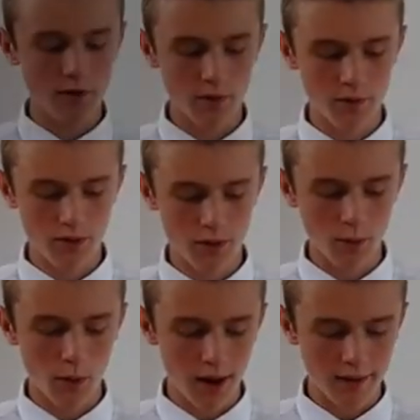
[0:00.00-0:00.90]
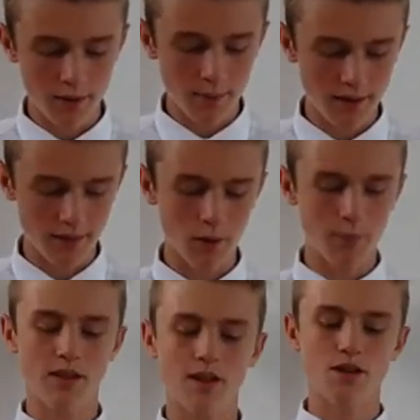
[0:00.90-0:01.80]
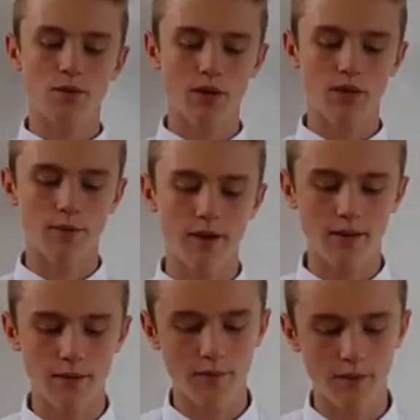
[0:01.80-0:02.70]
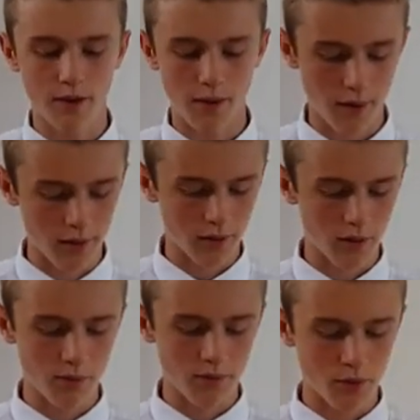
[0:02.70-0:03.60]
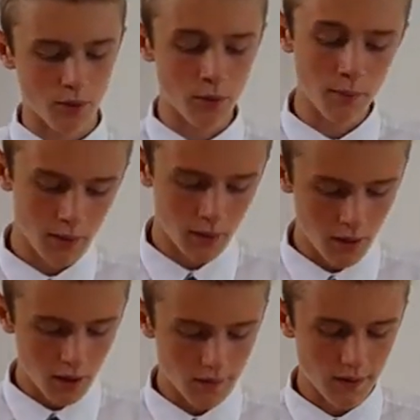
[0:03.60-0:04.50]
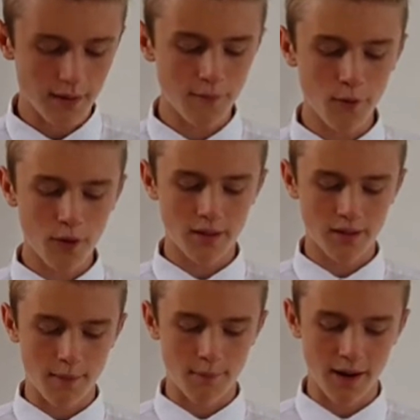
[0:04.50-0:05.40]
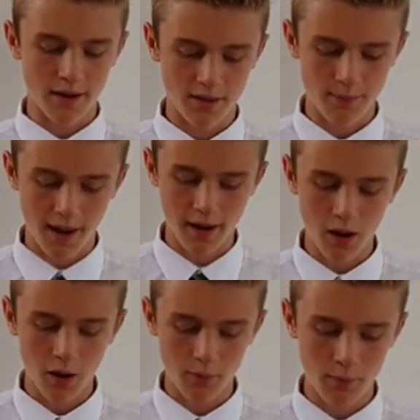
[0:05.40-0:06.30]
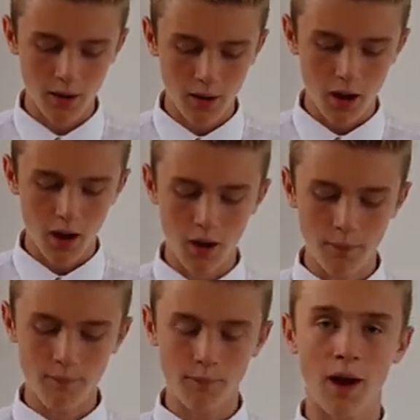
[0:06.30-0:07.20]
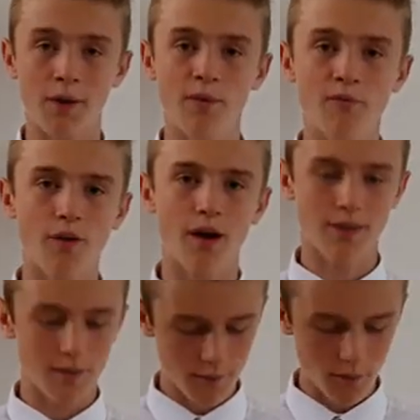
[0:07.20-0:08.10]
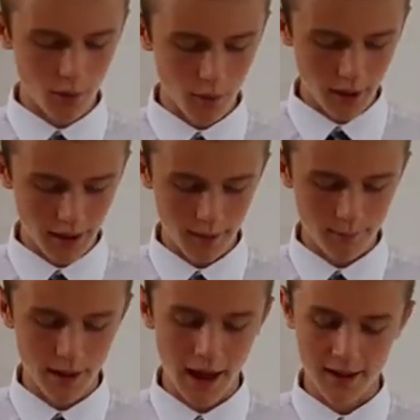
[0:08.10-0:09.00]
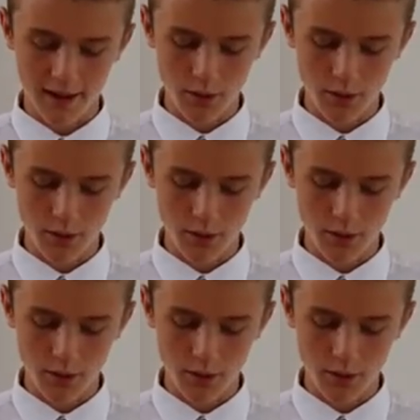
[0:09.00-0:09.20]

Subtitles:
moving on to why domestic opposition was a reason for the Americans' withdrawal. The civil rights campaigners back home had been fighting for black